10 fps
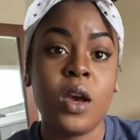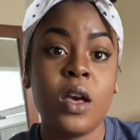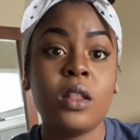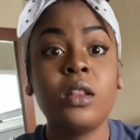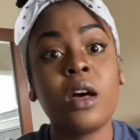
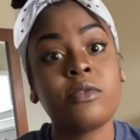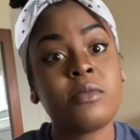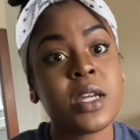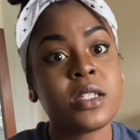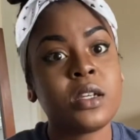love
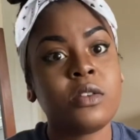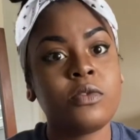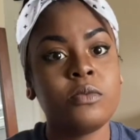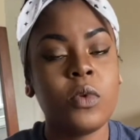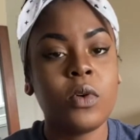myself
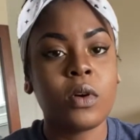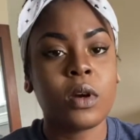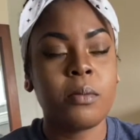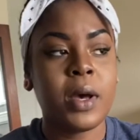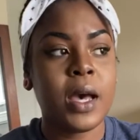more
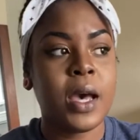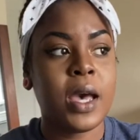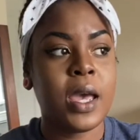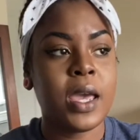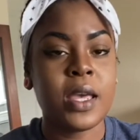
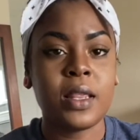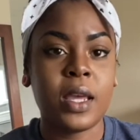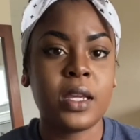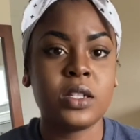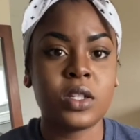by
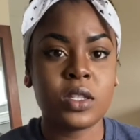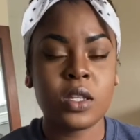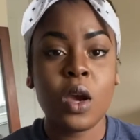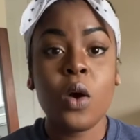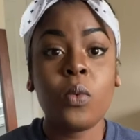like just
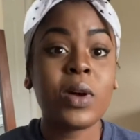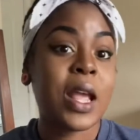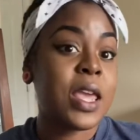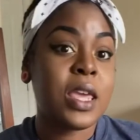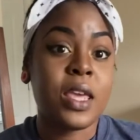what I
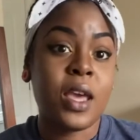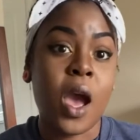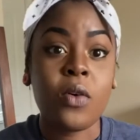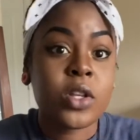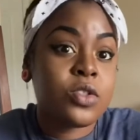eat,
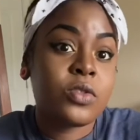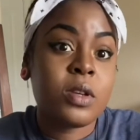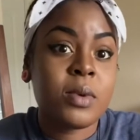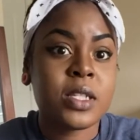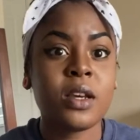how I treat
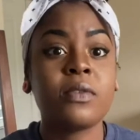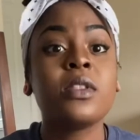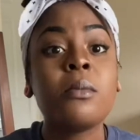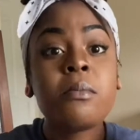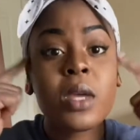myself, the
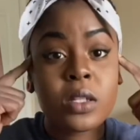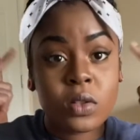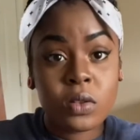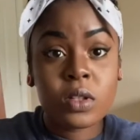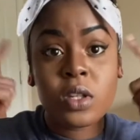
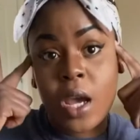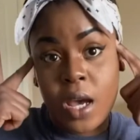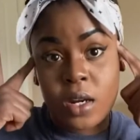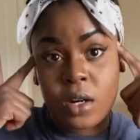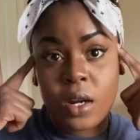mental
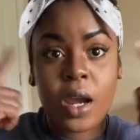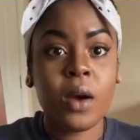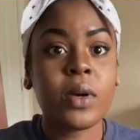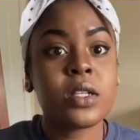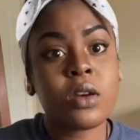chatter, how
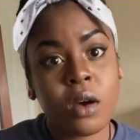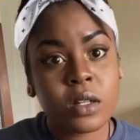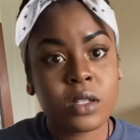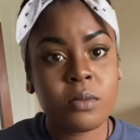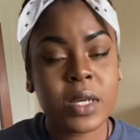I talk
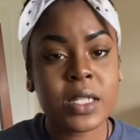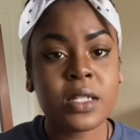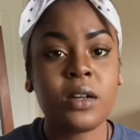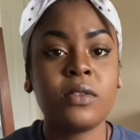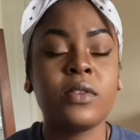to myself,